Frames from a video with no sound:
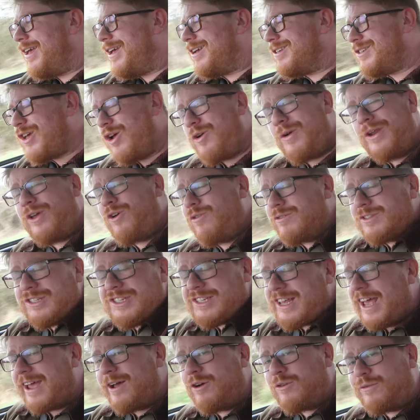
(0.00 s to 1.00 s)
It's only on
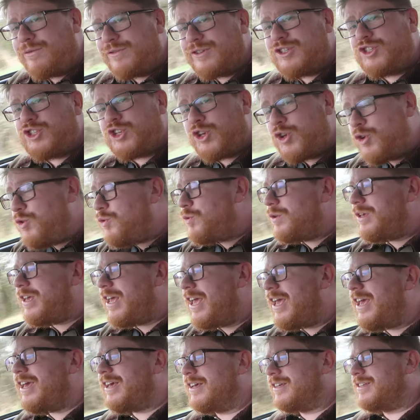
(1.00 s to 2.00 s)
sale for 2
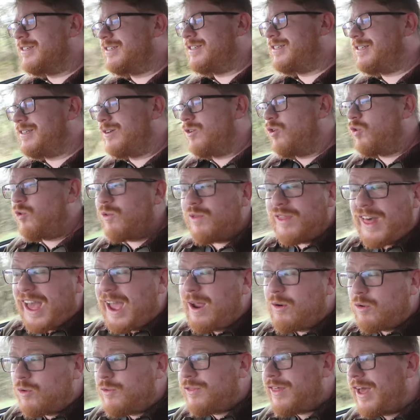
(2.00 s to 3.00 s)
years, or
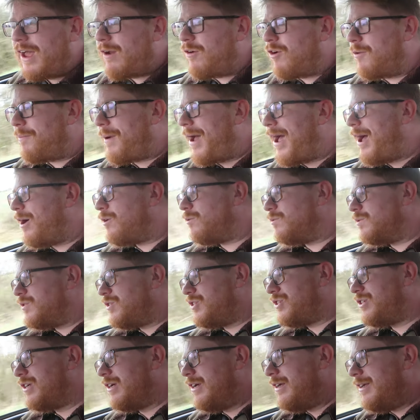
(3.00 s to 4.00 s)

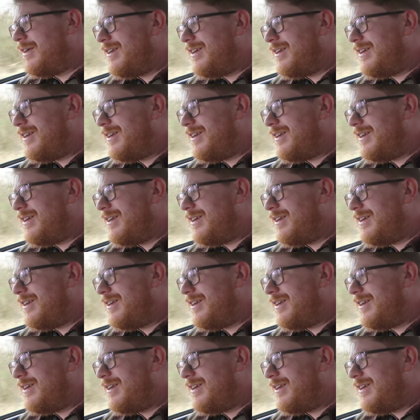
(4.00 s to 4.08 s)
thereabouts.